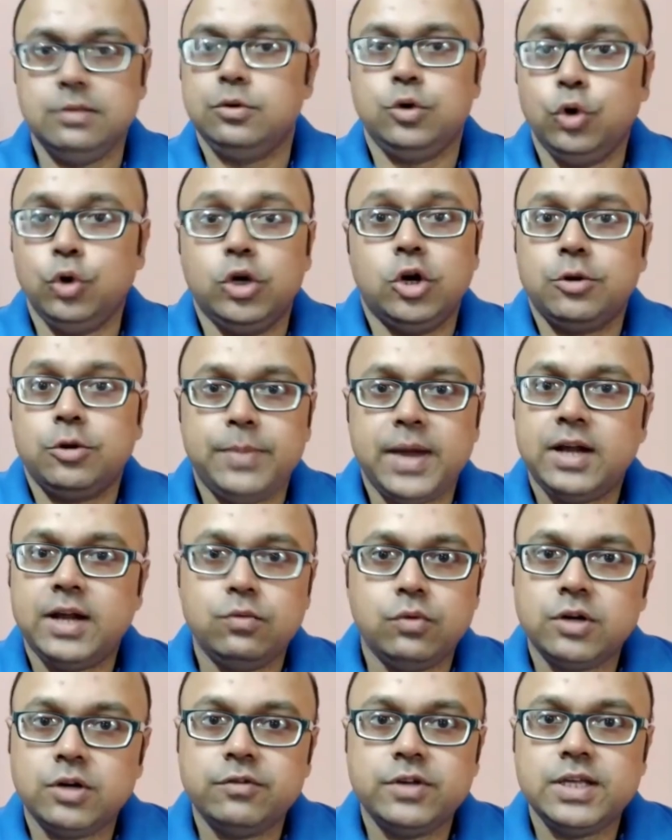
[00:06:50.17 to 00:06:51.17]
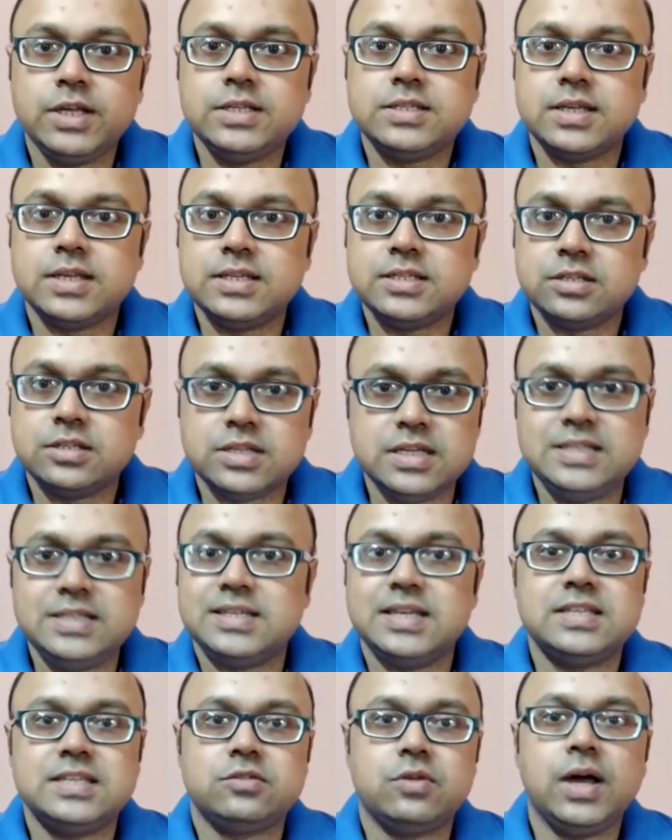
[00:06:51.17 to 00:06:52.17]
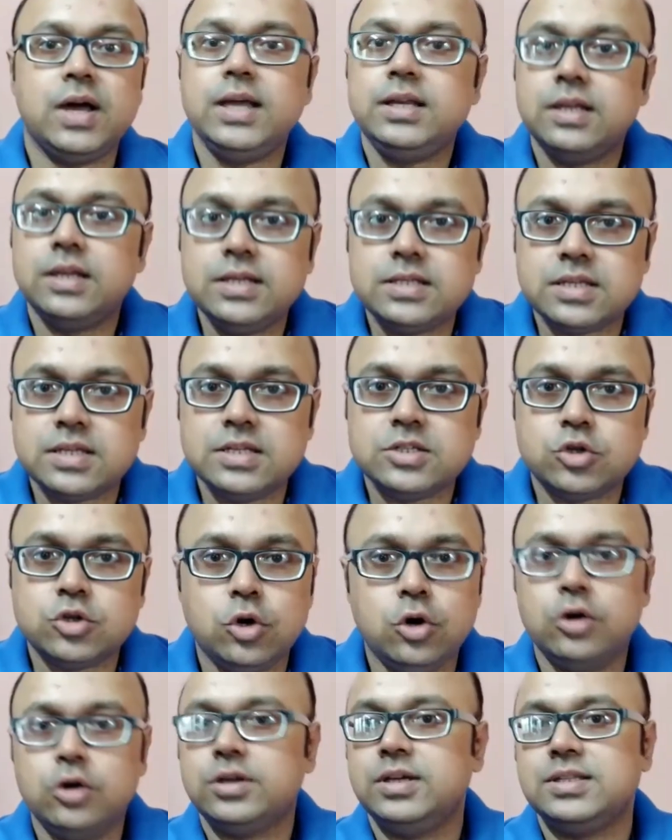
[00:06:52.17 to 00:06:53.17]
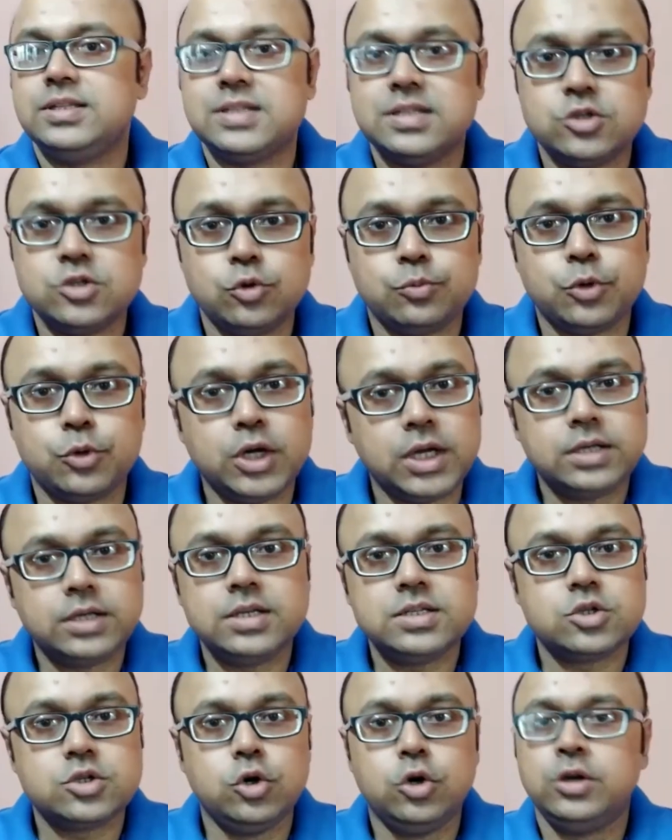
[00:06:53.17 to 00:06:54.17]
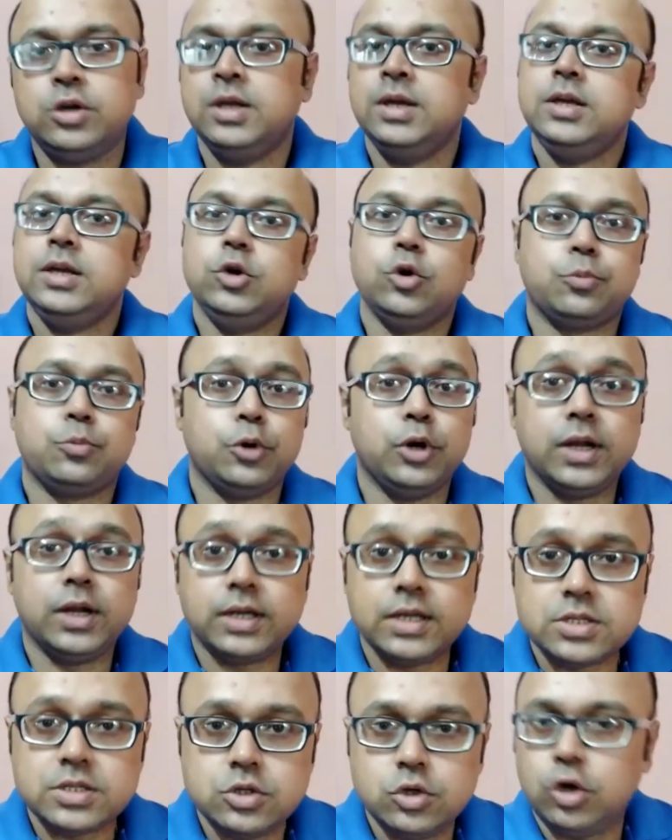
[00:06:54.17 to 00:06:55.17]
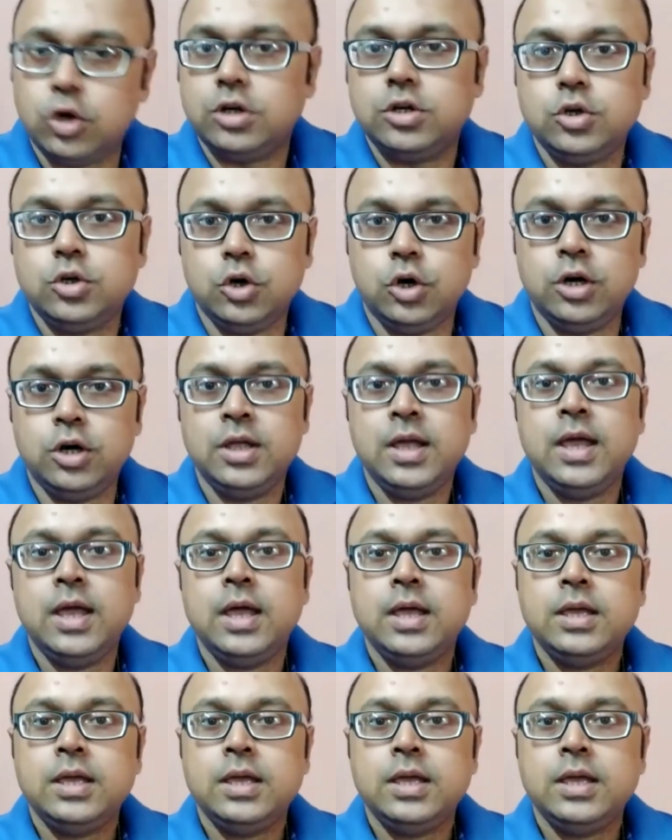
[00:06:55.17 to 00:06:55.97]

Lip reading: good or bad, whatever he says right, he says wrong, he says your product is good, your product is not good.